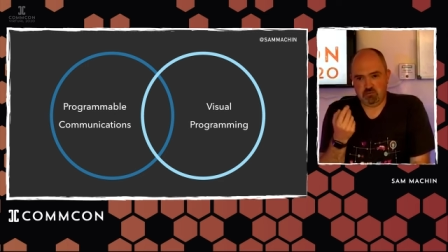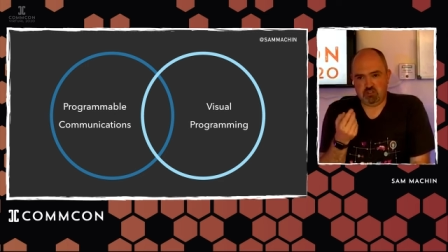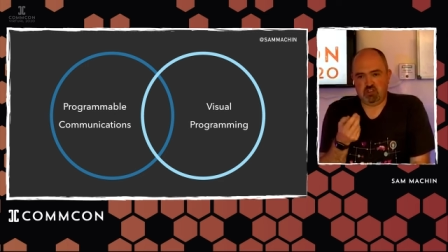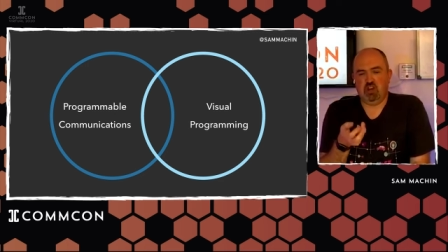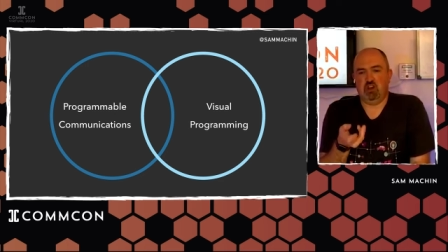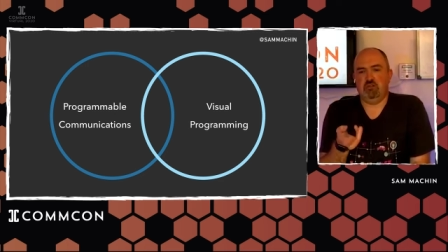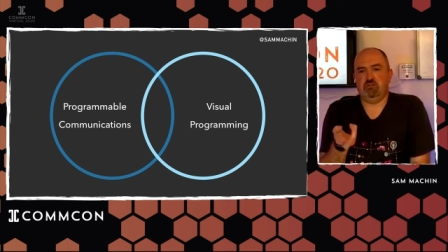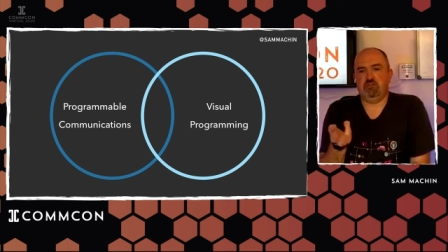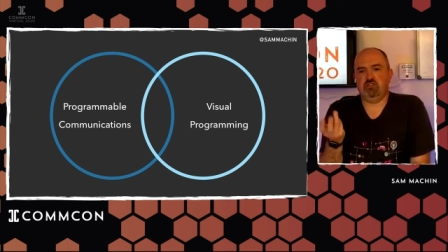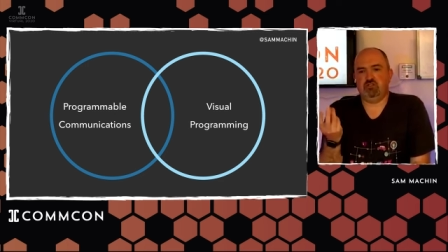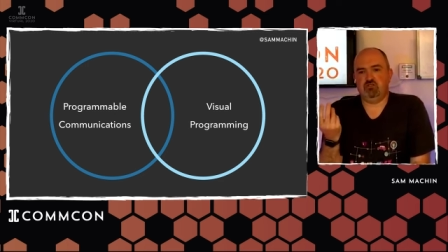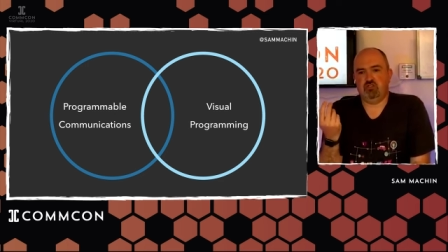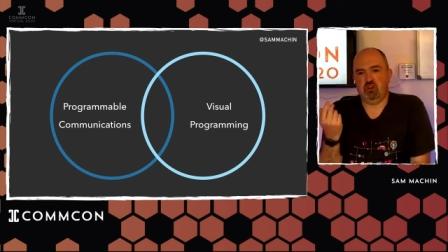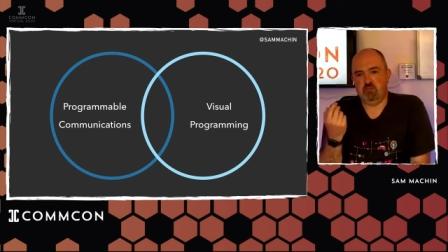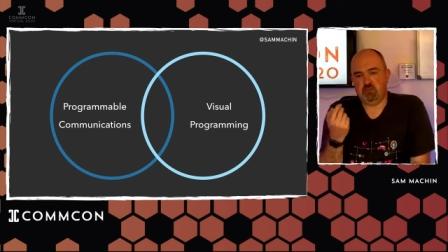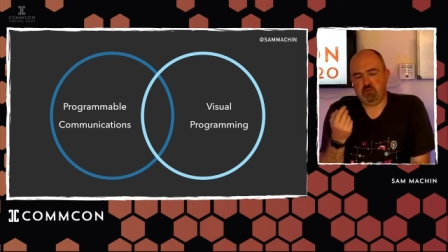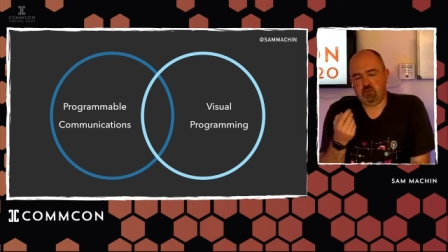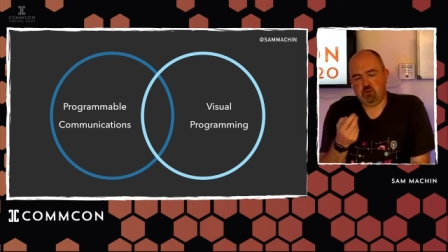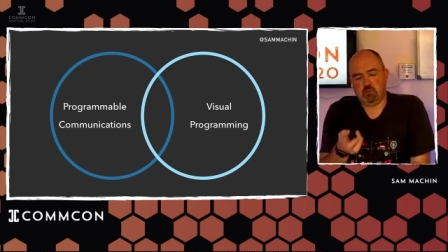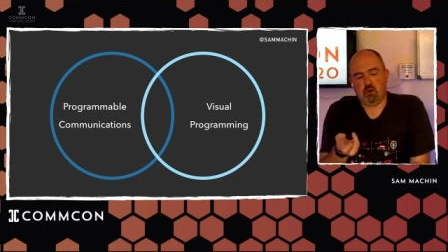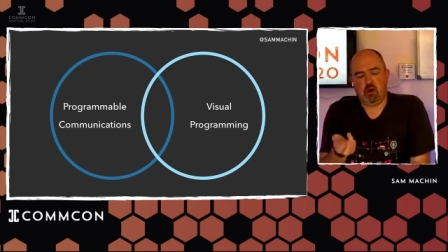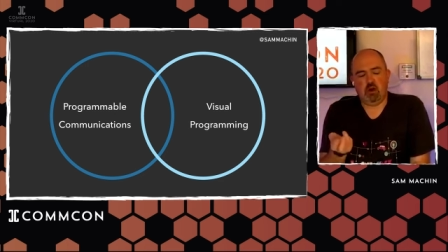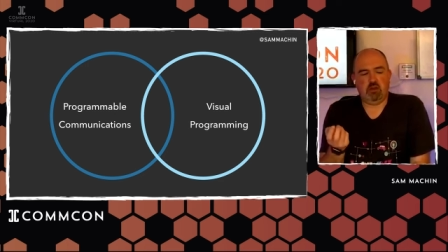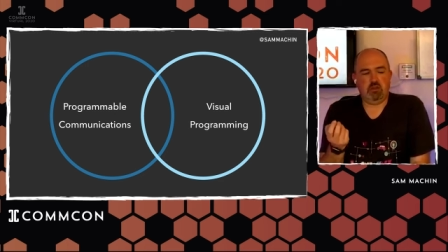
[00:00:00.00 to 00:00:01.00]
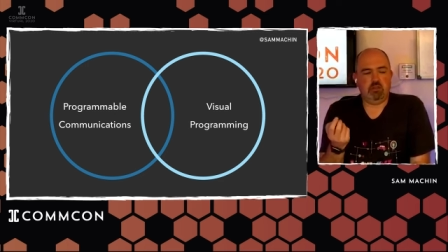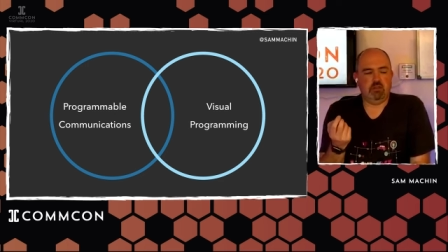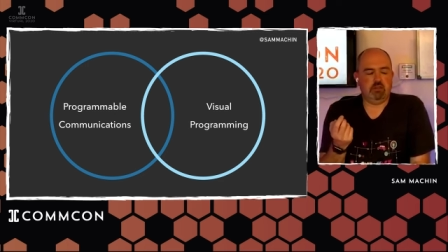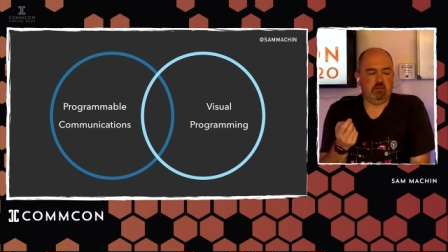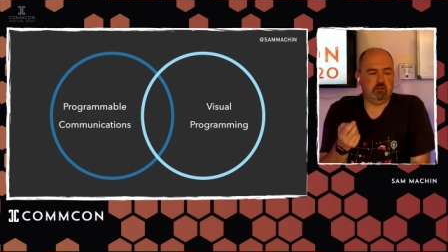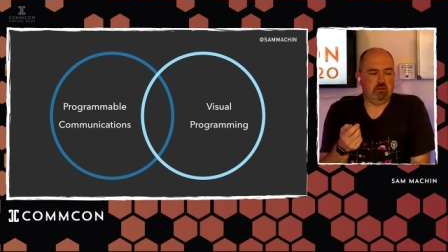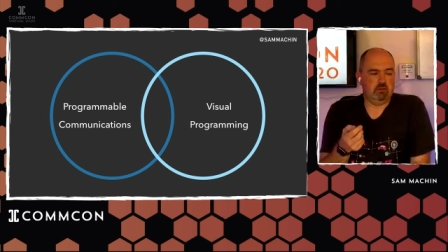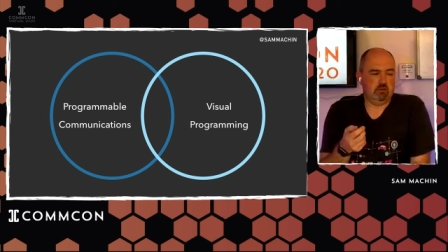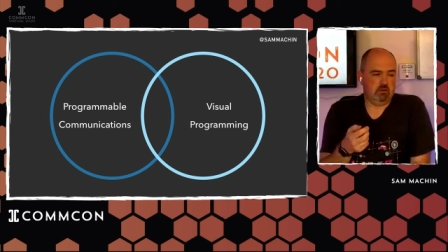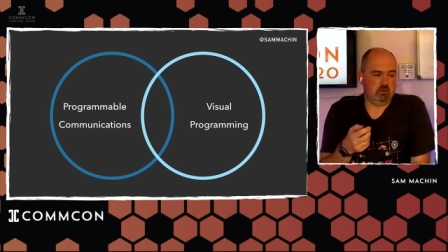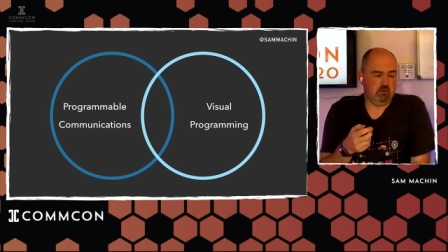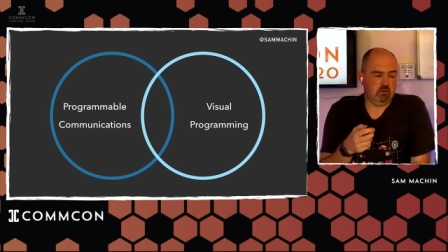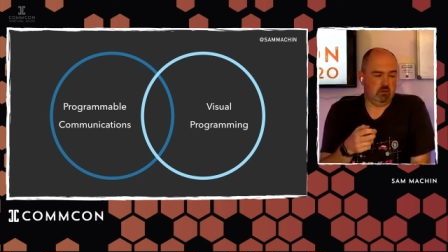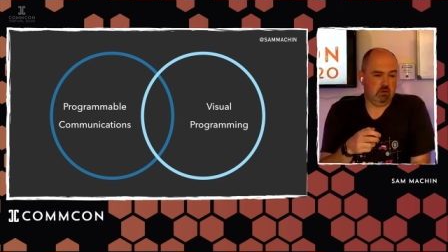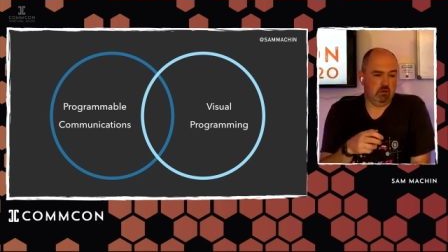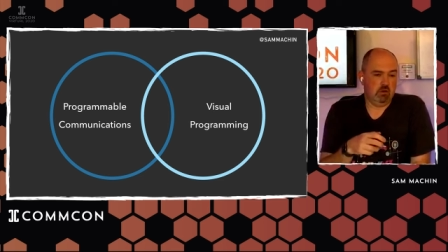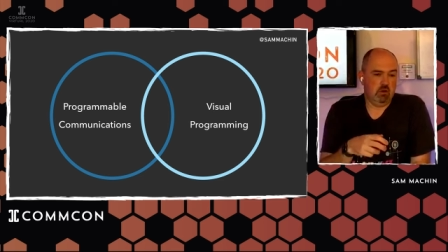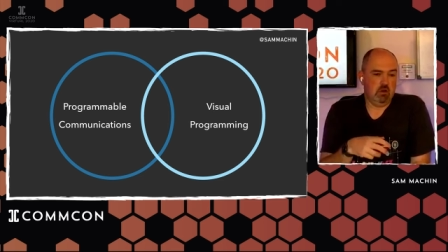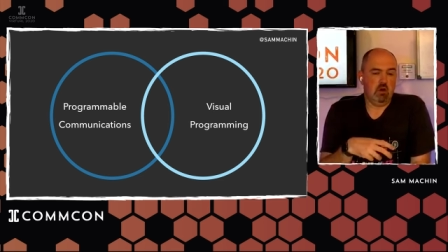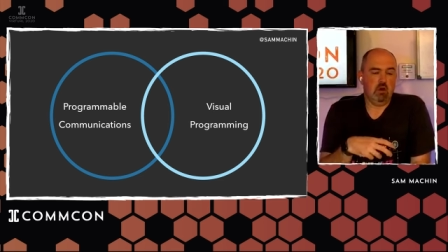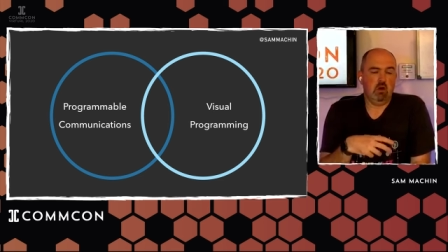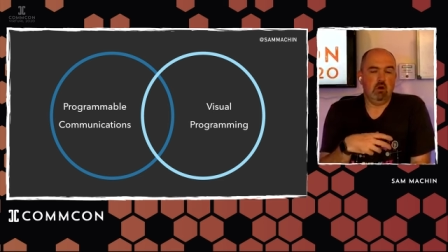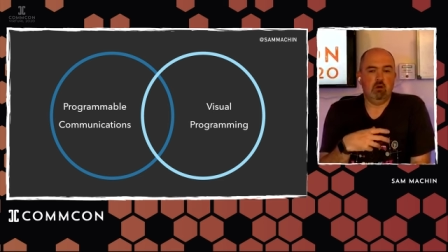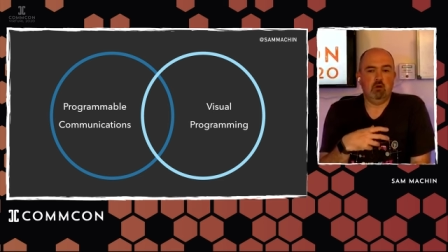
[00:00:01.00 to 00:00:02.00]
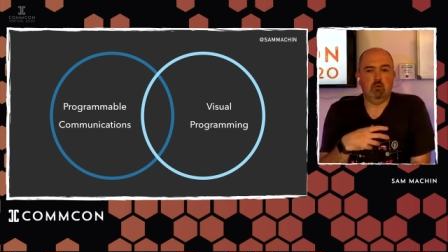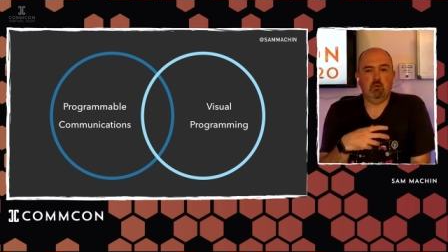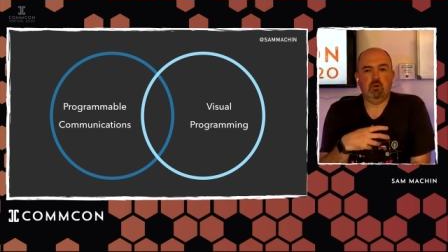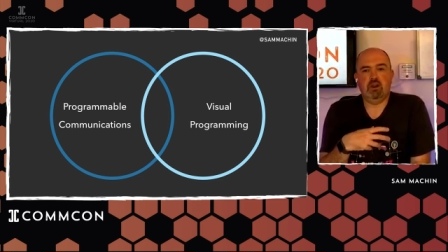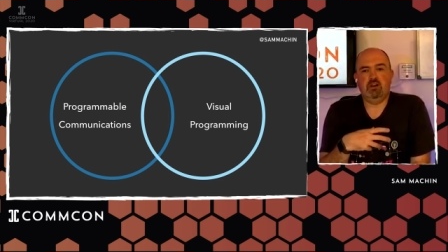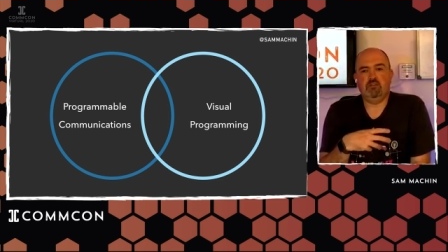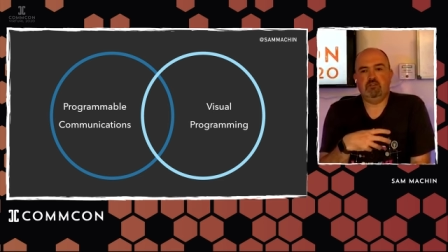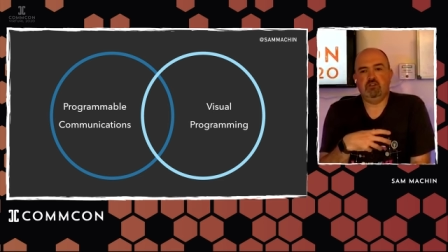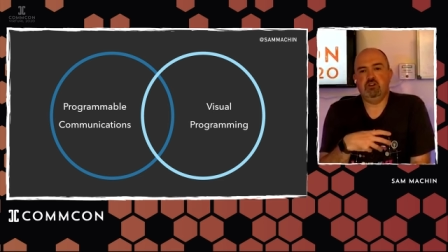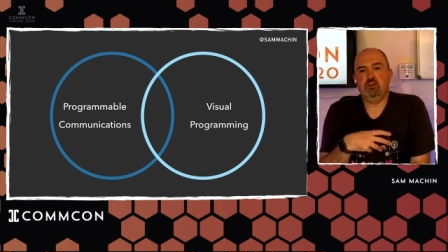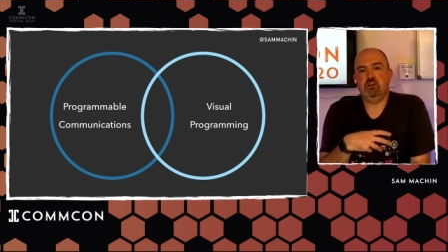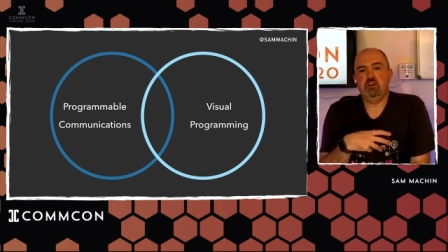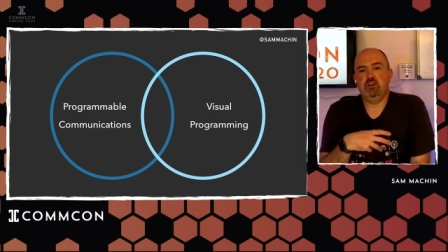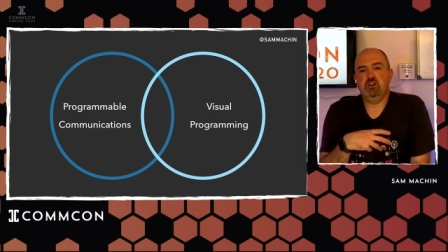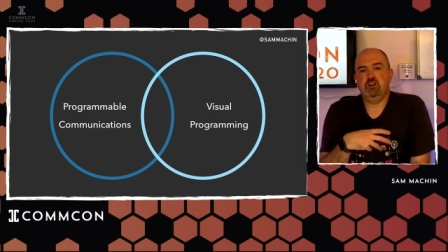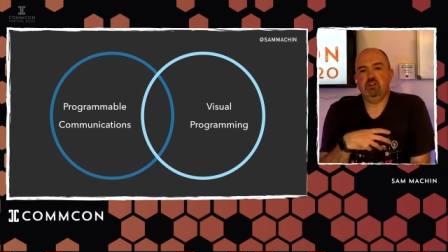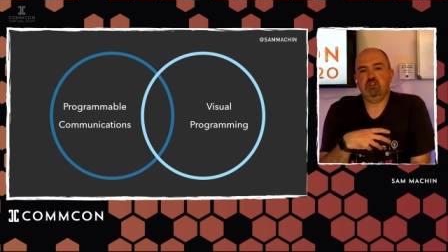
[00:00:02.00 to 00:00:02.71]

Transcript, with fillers: JavaScript or Python or whatever